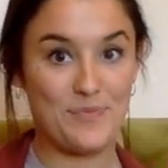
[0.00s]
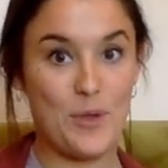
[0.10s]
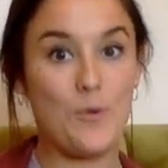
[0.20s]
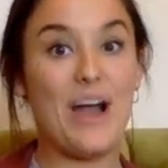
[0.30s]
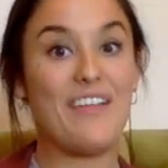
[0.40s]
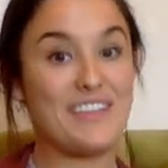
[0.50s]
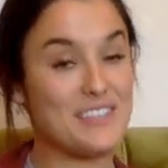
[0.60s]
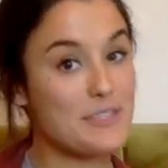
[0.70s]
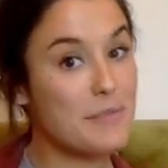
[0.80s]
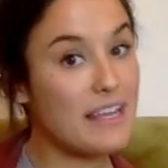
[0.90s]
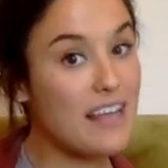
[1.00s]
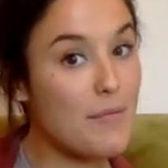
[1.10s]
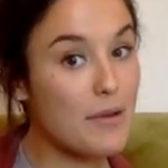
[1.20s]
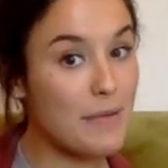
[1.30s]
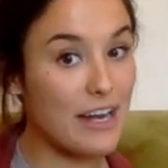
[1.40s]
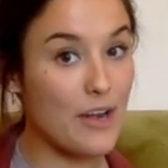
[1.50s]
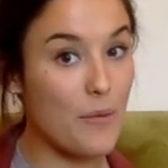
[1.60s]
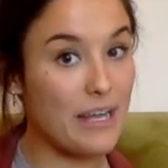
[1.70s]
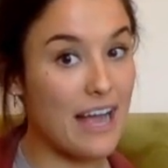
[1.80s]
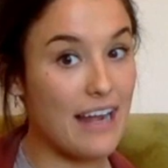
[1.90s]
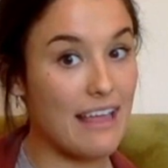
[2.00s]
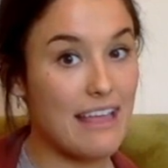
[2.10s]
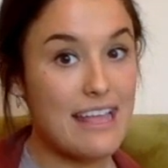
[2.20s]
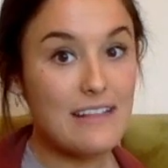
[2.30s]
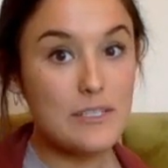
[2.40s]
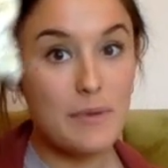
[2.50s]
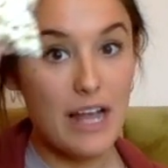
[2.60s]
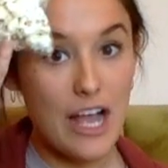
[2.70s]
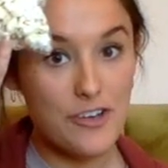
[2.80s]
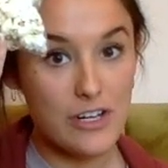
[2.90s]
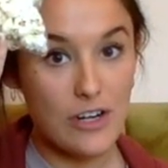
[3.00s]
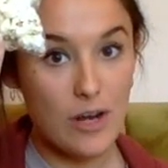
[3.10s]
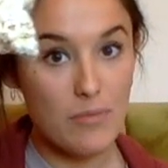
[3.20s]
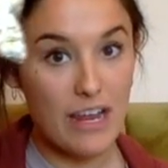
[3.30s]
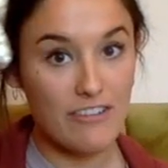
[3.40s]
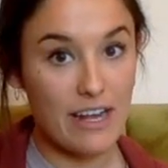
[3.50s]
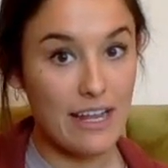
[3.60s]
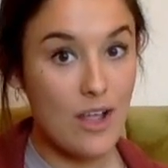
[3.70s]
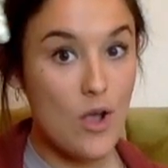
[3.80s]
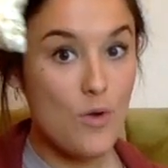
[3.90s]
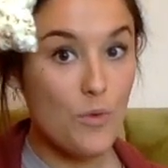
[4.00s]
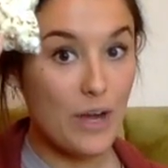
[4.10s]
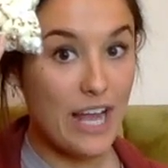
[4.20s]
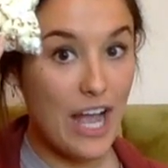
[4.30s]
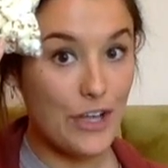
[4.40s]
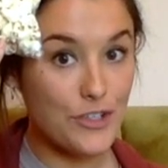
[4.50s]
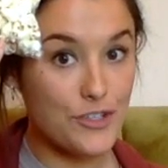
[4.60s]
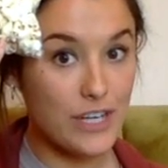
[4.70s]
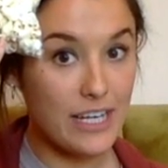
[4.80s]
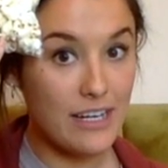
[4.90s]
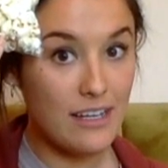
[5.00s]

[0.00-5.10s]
wow, this is a big number, but I know we got it. Let's put 100 in our brain. Ready? 100. 100.